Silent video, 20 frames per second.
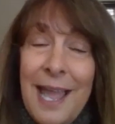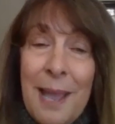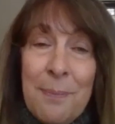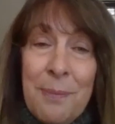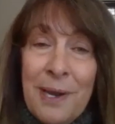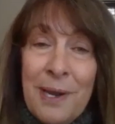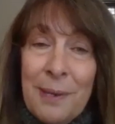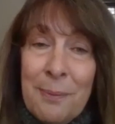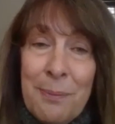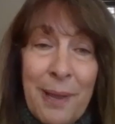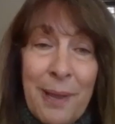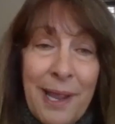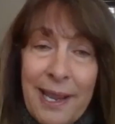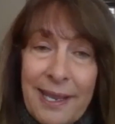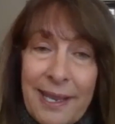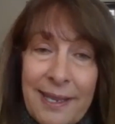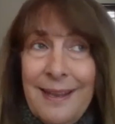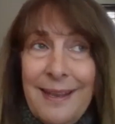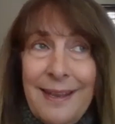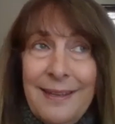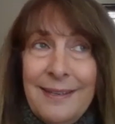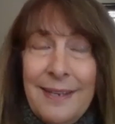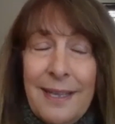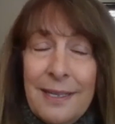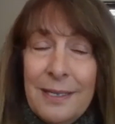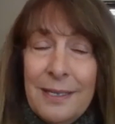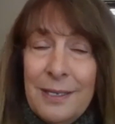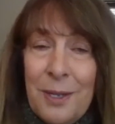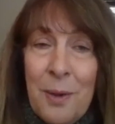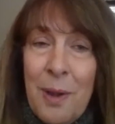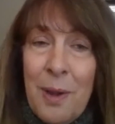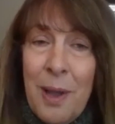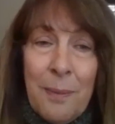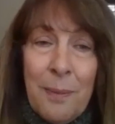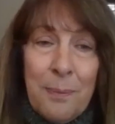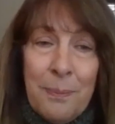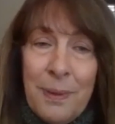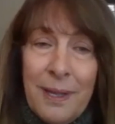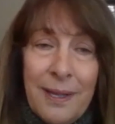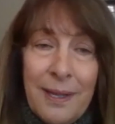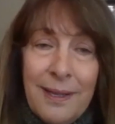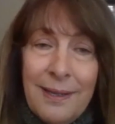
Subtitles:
hop on a bike and go up